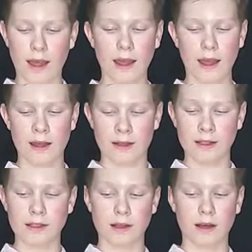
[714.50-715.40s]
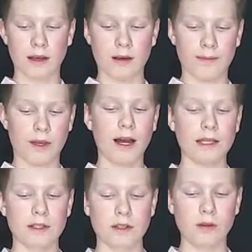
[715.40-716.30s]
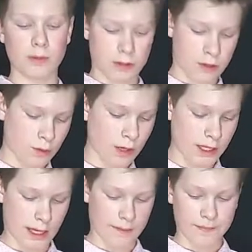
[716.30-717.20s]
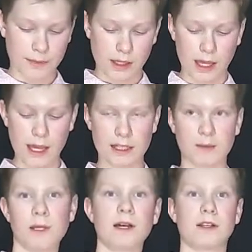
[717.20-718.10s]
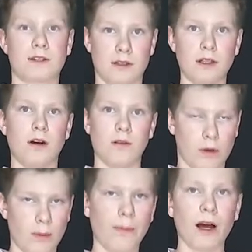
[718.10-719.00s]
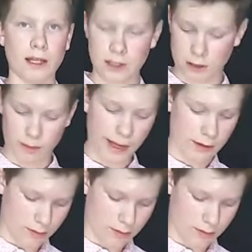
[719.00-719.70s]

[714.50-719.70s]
And the ice cube is shrinking. And it's because, our bodies are about